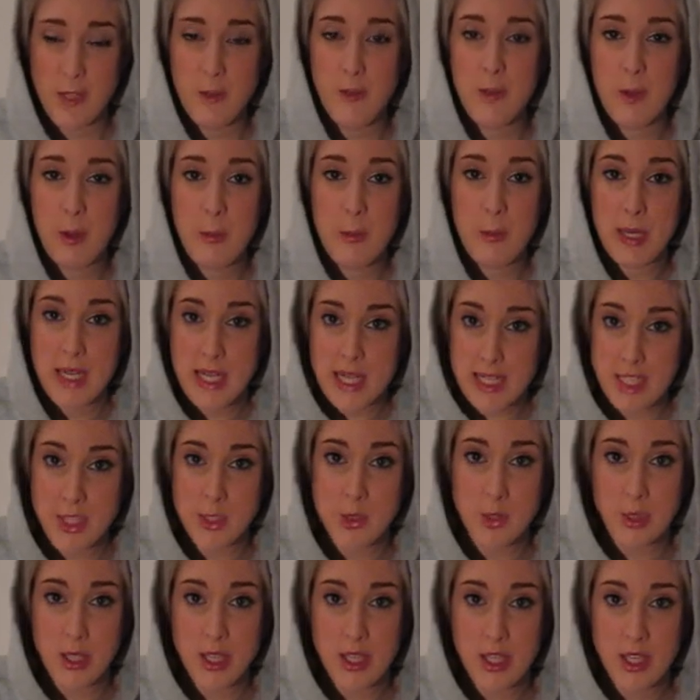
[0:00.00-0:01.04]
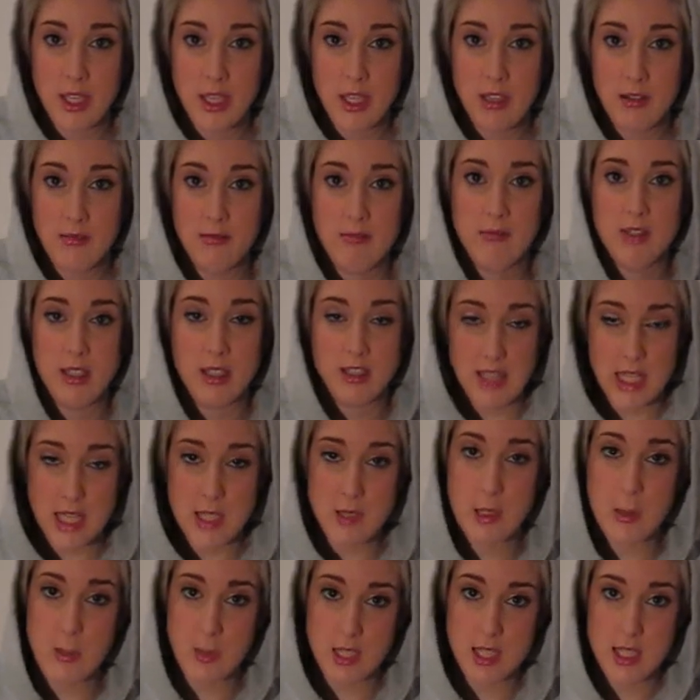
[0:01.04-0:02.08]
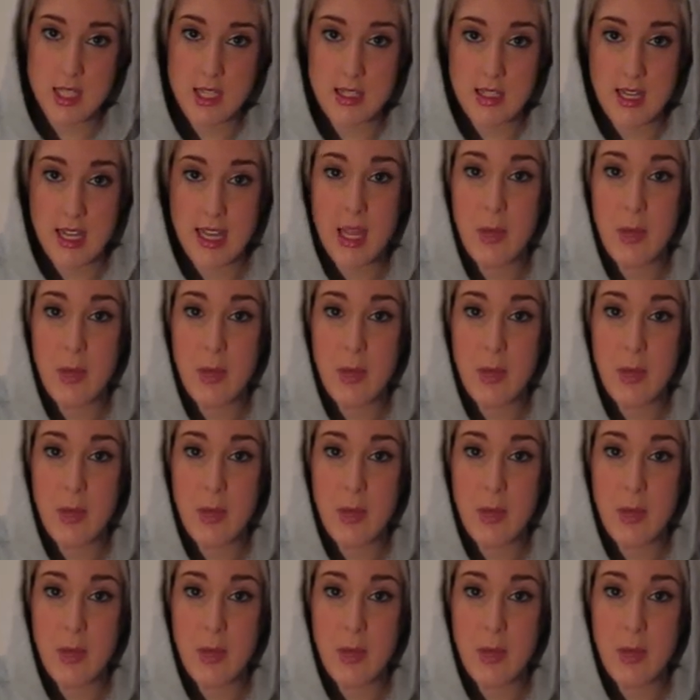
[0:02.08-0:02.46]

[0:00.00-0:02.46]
you've completed your year successfully with Disney,